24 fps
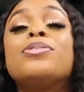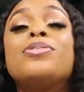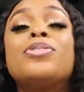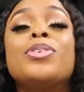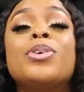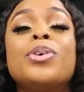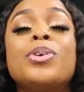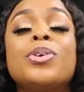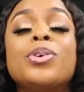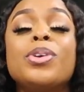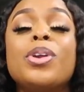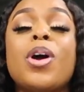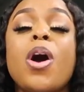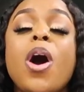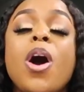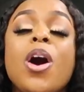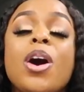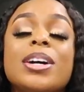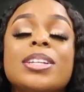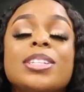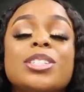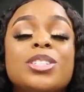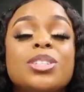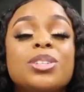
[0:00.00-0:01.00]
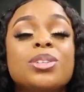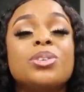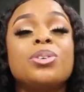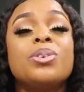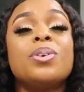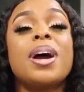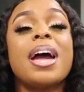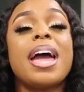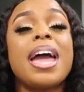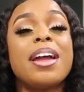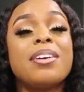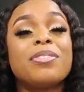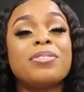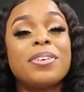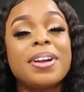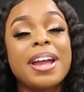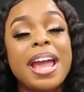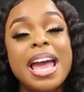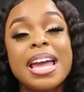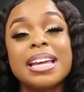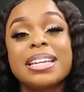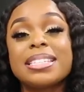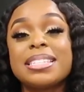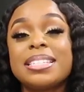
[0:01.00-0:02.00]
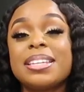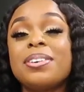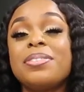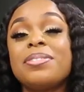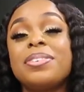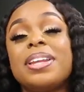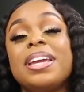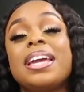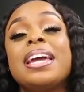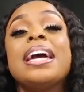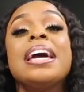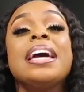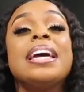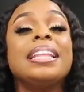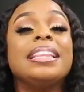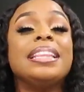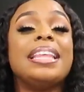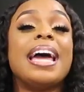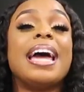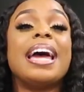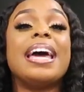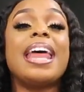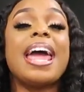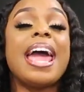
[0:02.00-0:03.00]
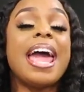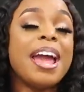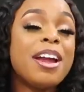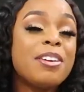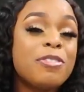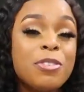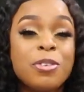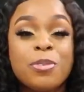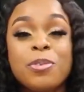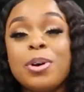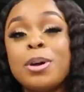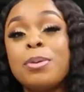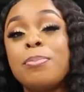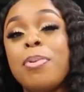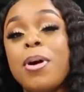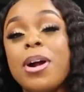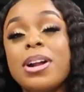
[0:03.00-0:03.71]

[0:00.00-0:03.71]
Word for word: food on to every activity that everyone